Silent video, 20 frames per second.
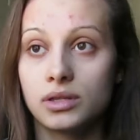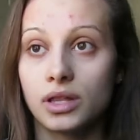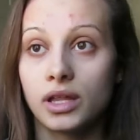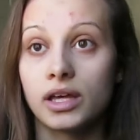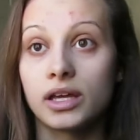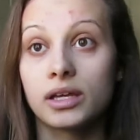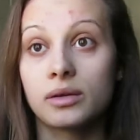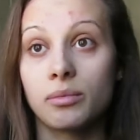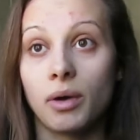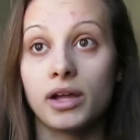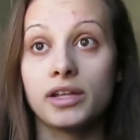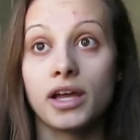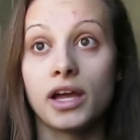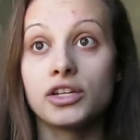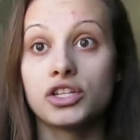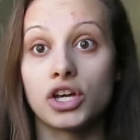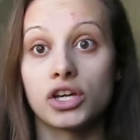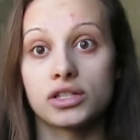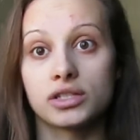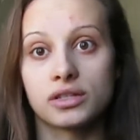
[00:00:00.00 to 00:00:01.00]
like my
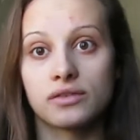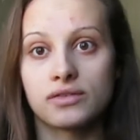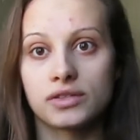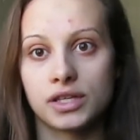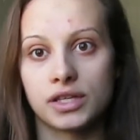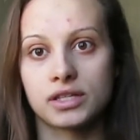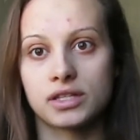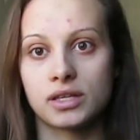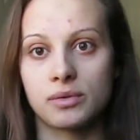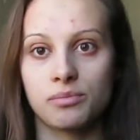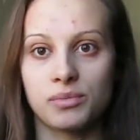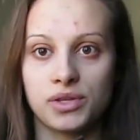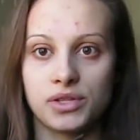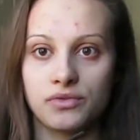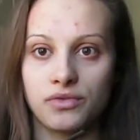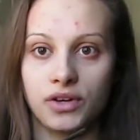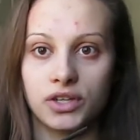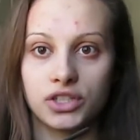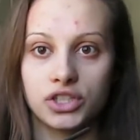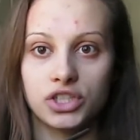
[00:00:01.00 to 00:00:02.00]
digestive system
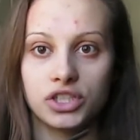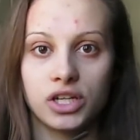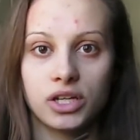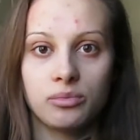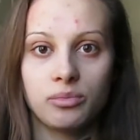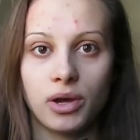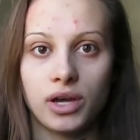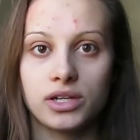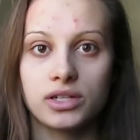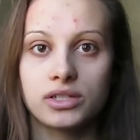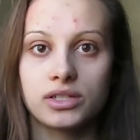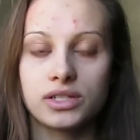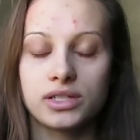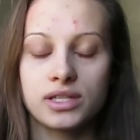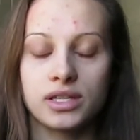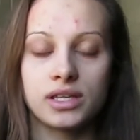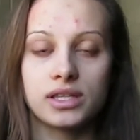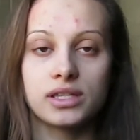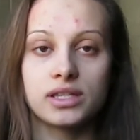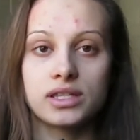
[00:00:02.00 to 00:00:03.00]
is functioning better
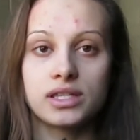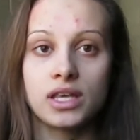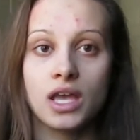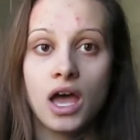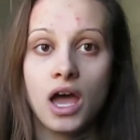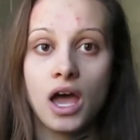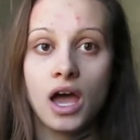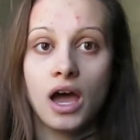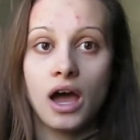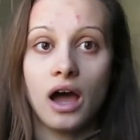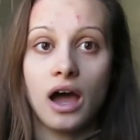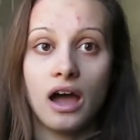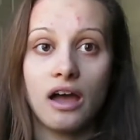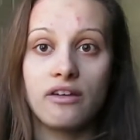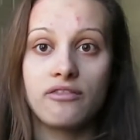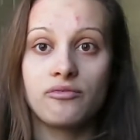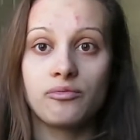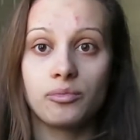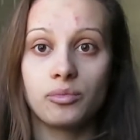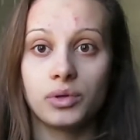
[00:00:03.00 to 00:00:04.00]
since
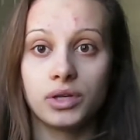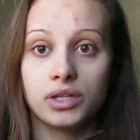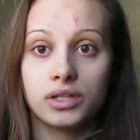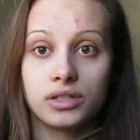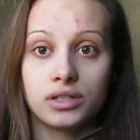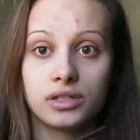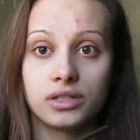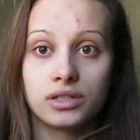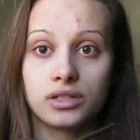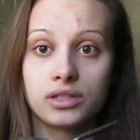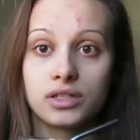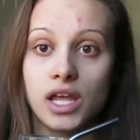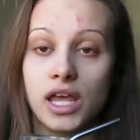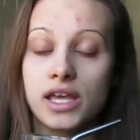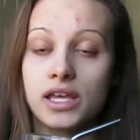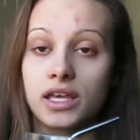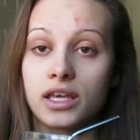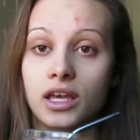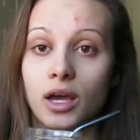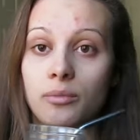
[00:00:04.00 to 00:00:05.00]
I've been
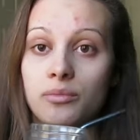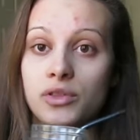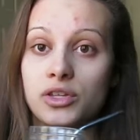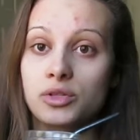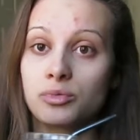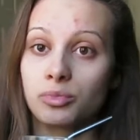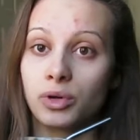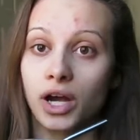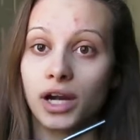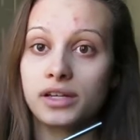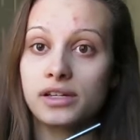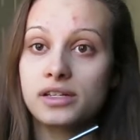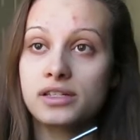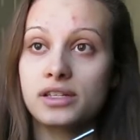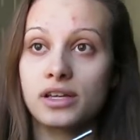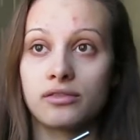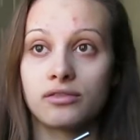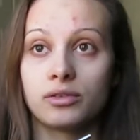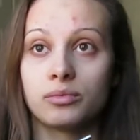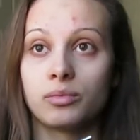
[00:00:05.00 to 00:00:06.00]
taking up this
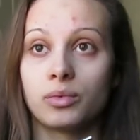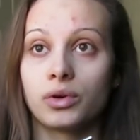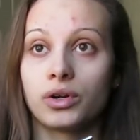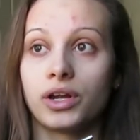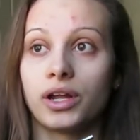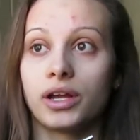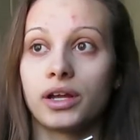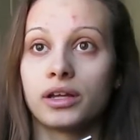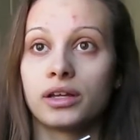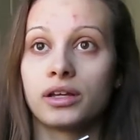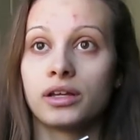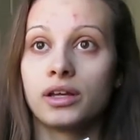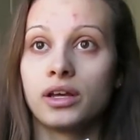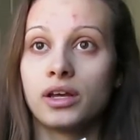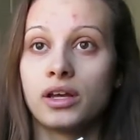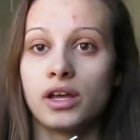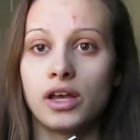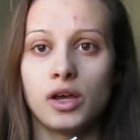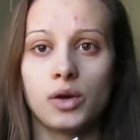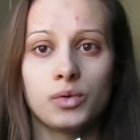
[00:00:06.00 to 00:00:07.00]
practice every morning.
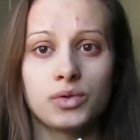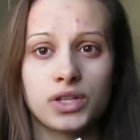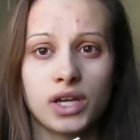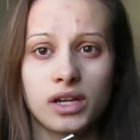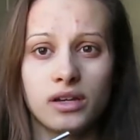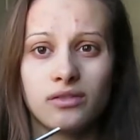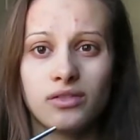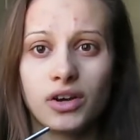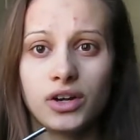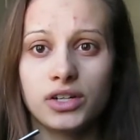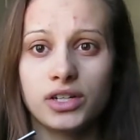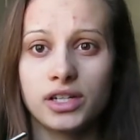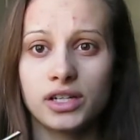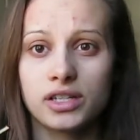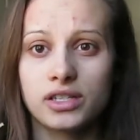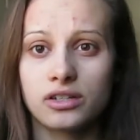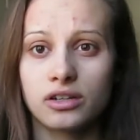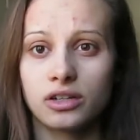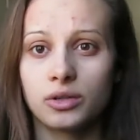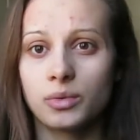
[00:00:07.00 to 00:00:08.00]
It was kind of hard to
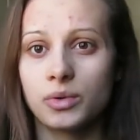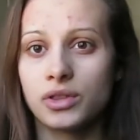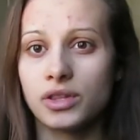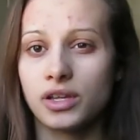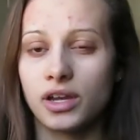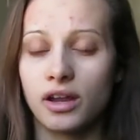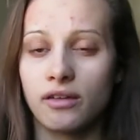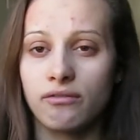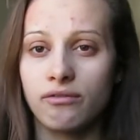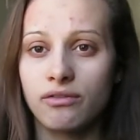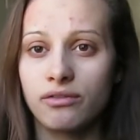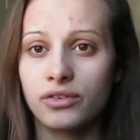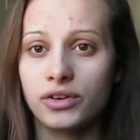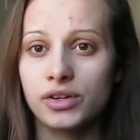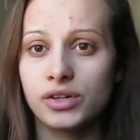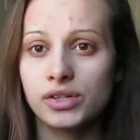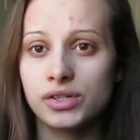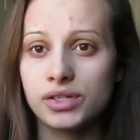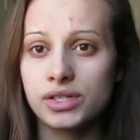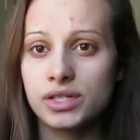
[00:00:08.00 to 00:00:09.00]
get started with it at
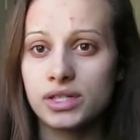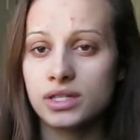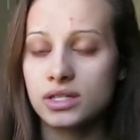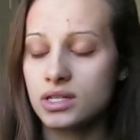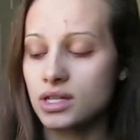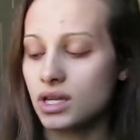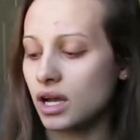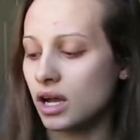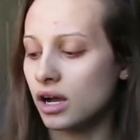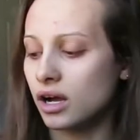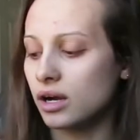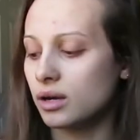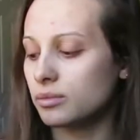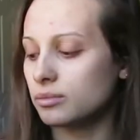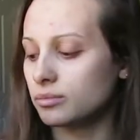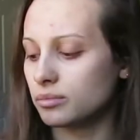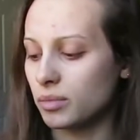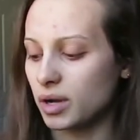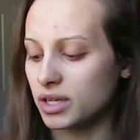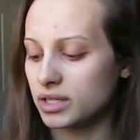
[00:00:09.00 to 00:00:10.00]
first.
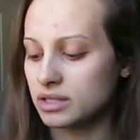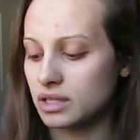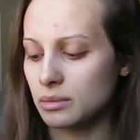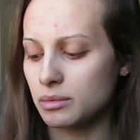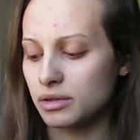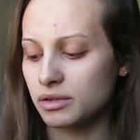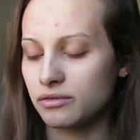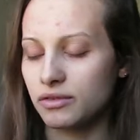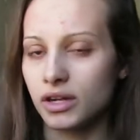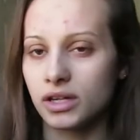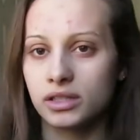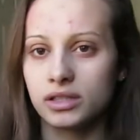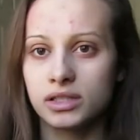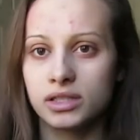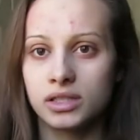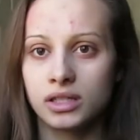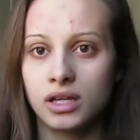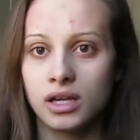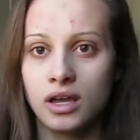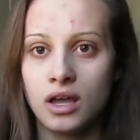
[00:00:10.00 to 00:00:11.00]
My stomach
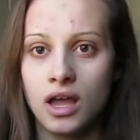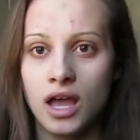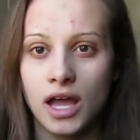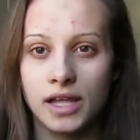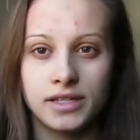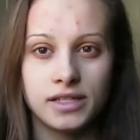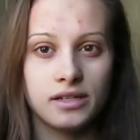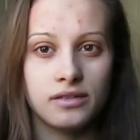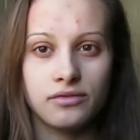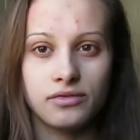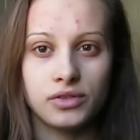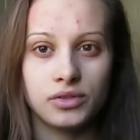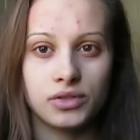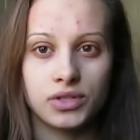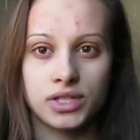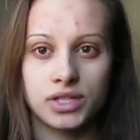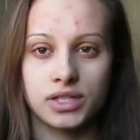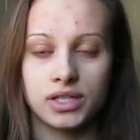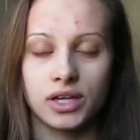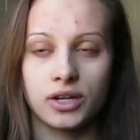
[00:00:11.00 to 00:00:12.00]
it didn't feel
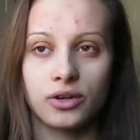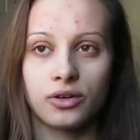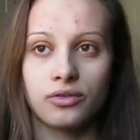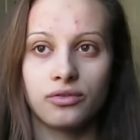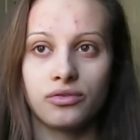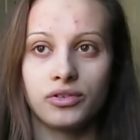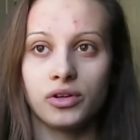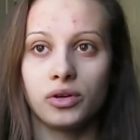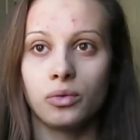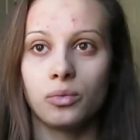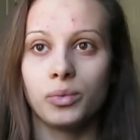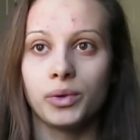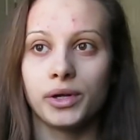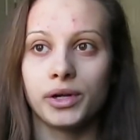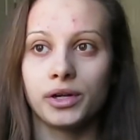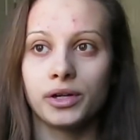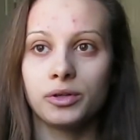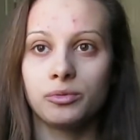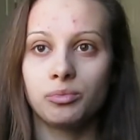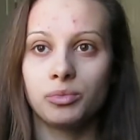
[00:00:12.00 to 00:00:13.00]
sick or feel
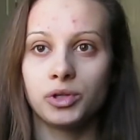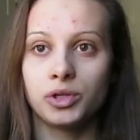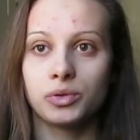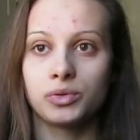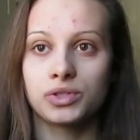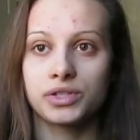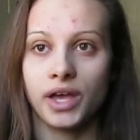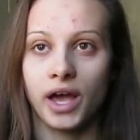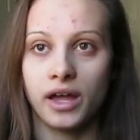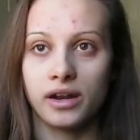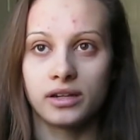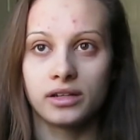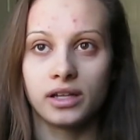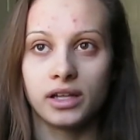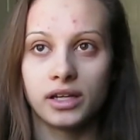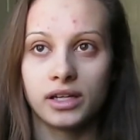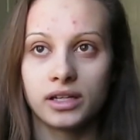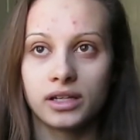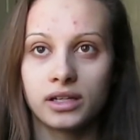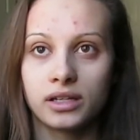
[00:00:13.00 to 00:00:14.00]
weird, but it was kind of
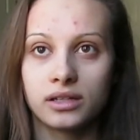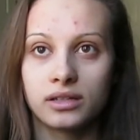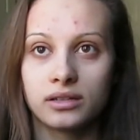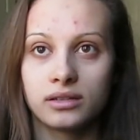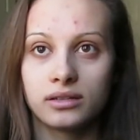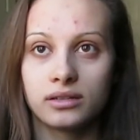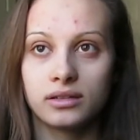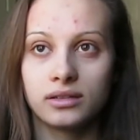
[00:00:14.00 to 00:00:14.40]
like,